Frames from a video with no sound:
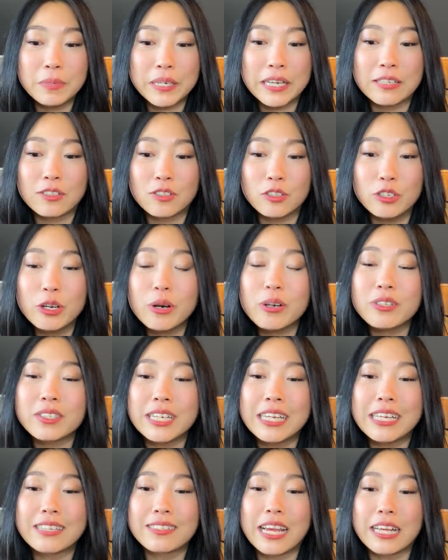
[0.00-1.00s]
because New York
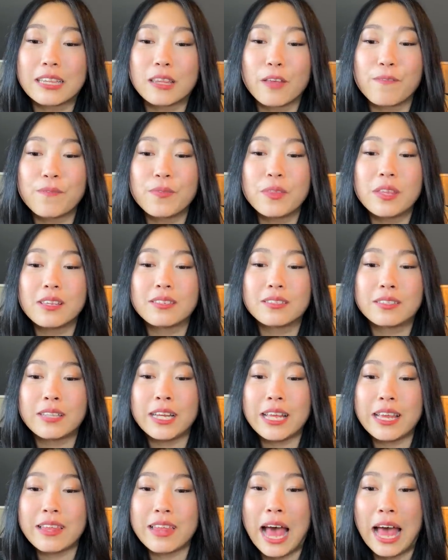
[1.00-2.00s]
City is like the, the
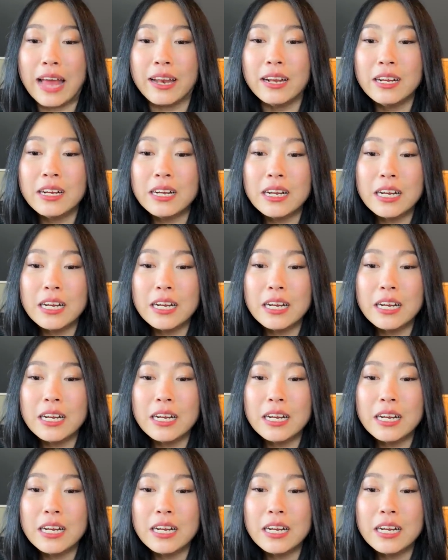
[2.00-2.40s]
city that